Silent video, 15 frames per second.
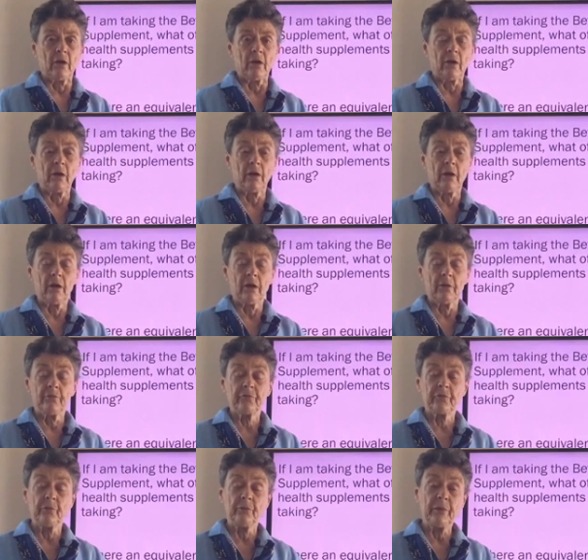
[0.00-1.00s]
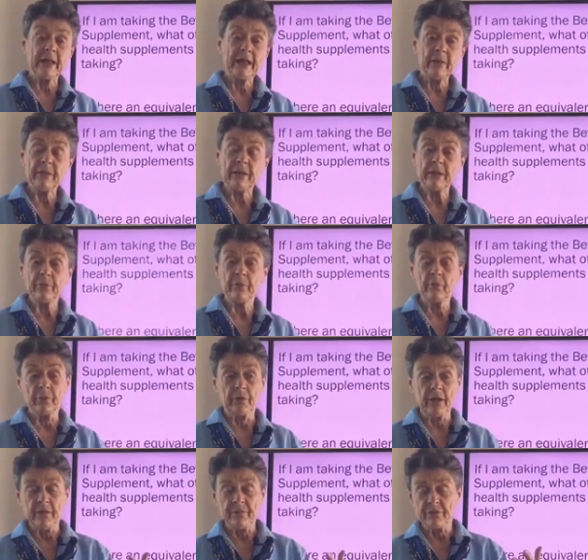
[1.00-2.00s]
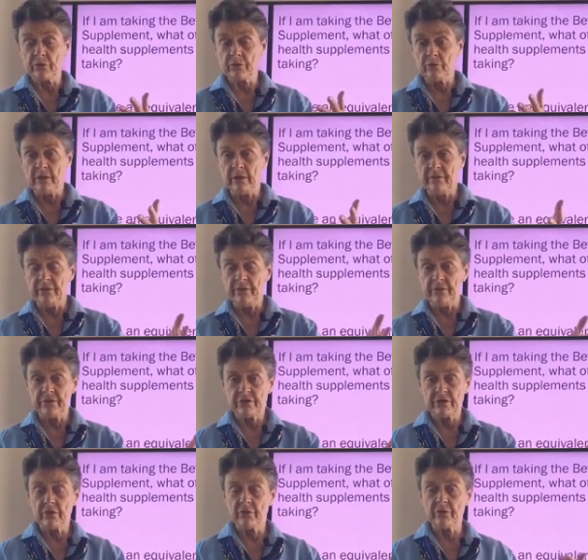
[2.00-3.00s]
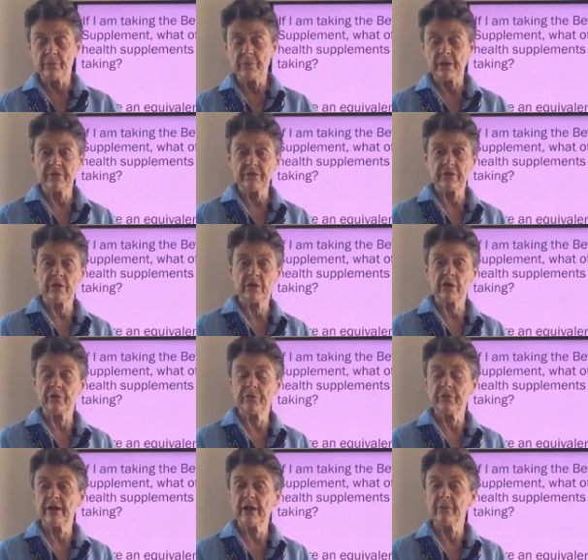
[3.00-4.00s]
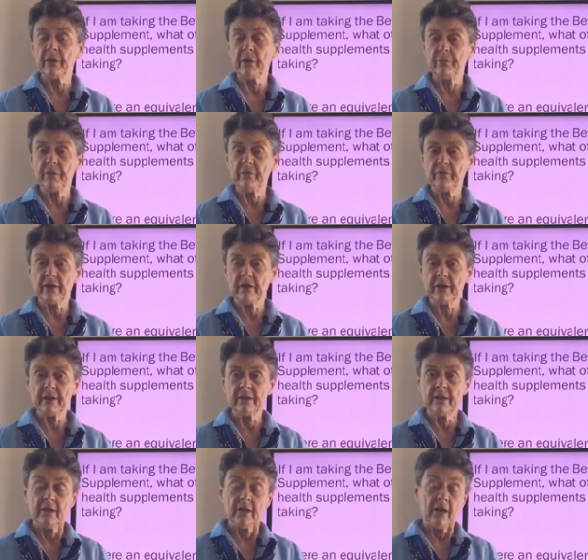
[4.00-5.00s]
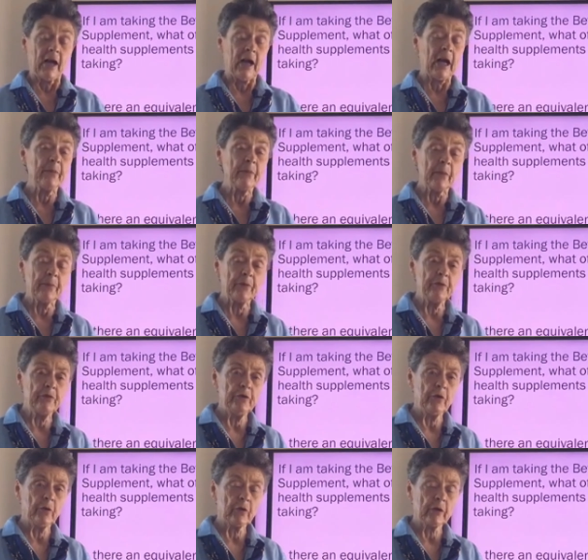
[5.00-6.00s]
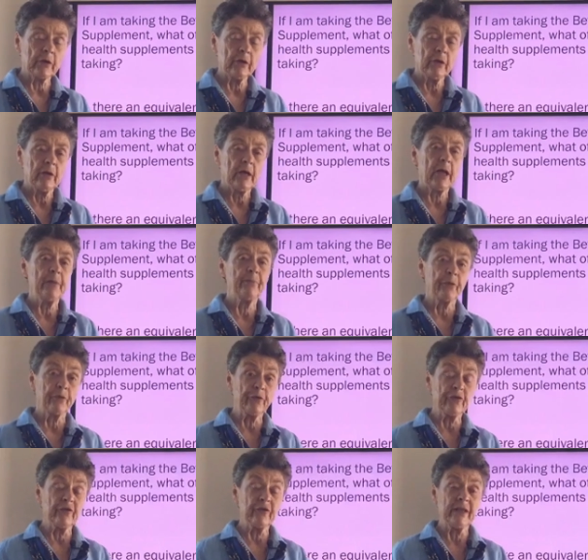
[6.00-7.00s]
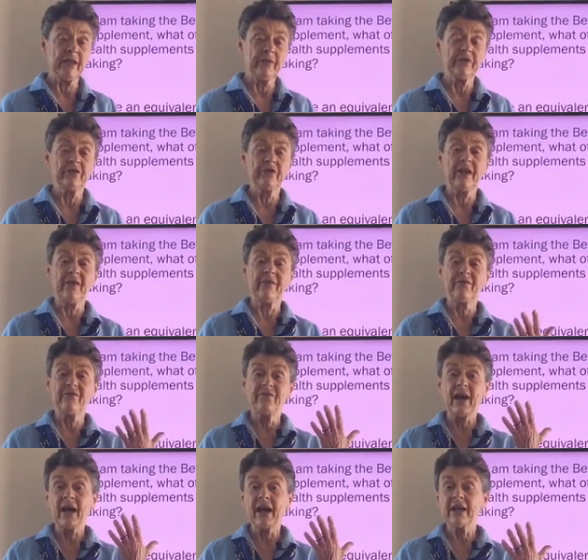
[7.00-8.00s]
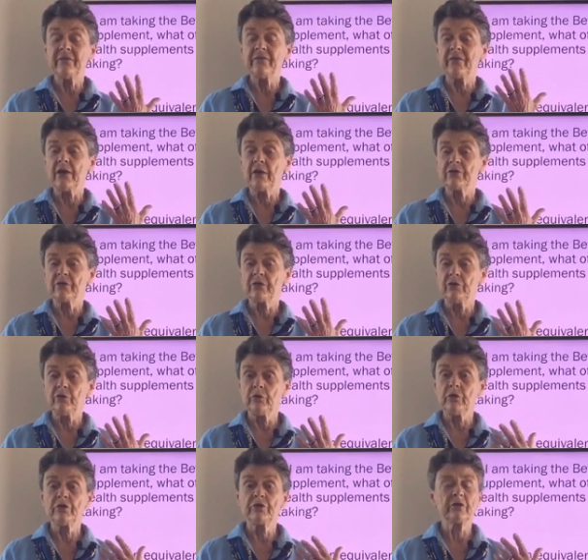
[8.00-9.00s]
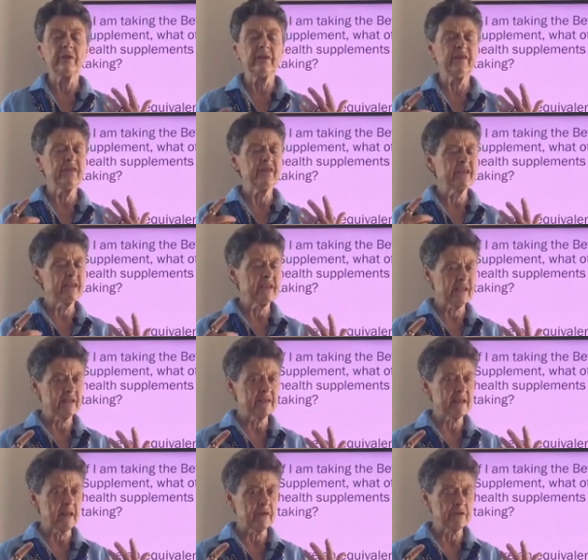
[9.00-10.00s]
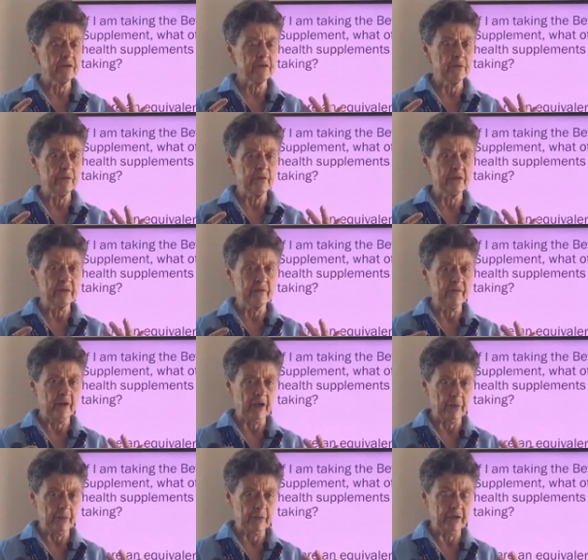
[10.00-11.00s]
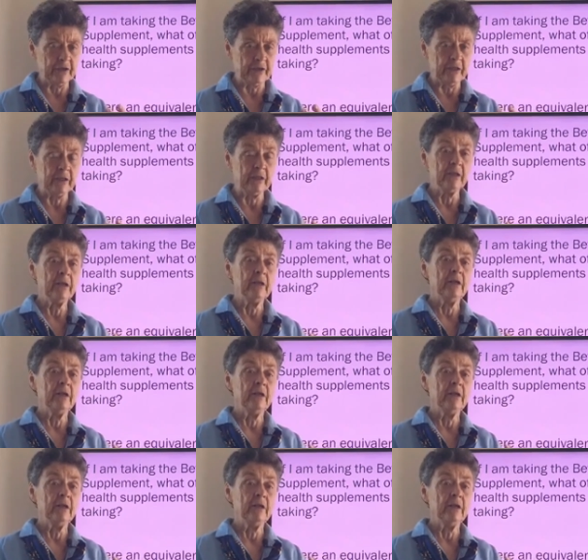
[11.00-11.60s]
Uh, for many people, perhaps who live in the southern parts of the country, that might be fine. I'm up in New York. I personally have to take 5,000 units or even 6,000 units of vitamin D